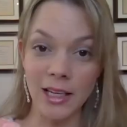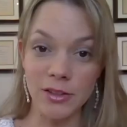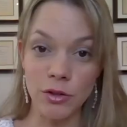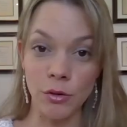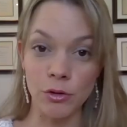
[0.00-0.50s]

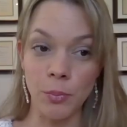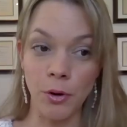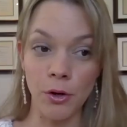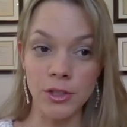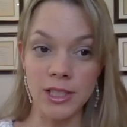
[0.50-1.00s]
it's those
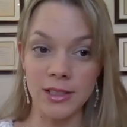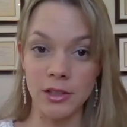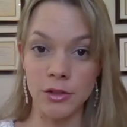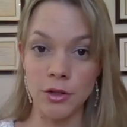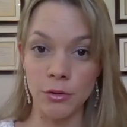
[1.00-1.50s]
proteins,
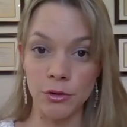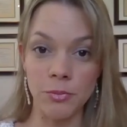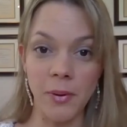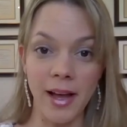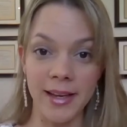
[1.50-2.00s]
it's those
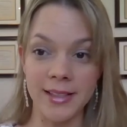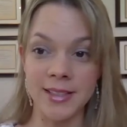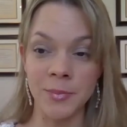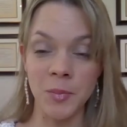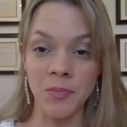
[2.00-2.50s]

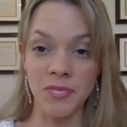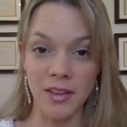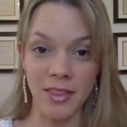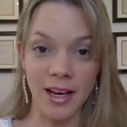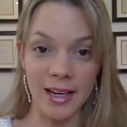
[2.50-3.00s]
spikes
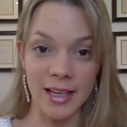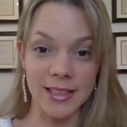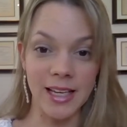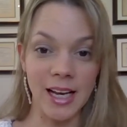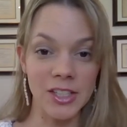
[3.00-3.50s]
that are
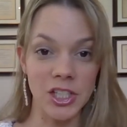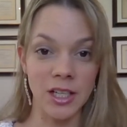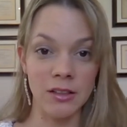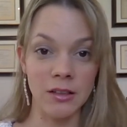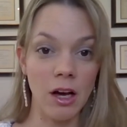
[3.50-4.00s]
attaching
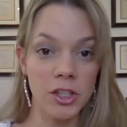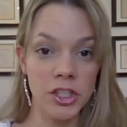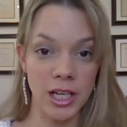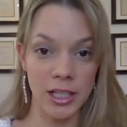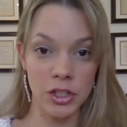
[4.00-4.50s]
and
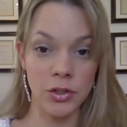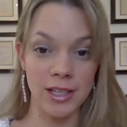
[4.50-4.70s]
lodging into our